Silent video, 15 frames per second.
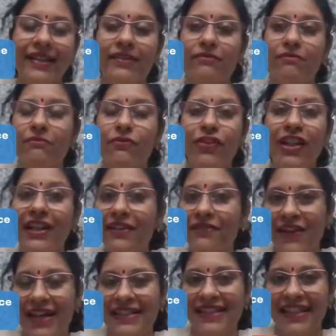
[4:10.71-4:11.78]
It really
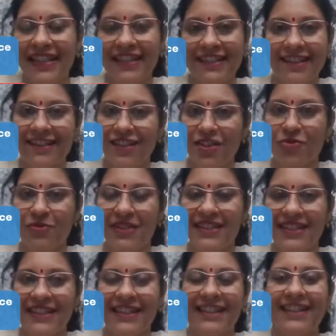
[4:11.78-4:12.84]
fascinates us
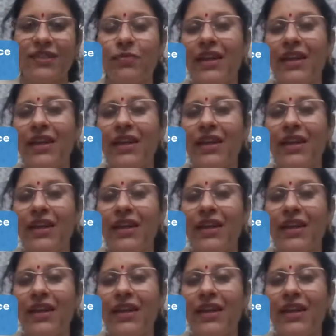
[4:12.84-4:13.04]
humans, isn't it?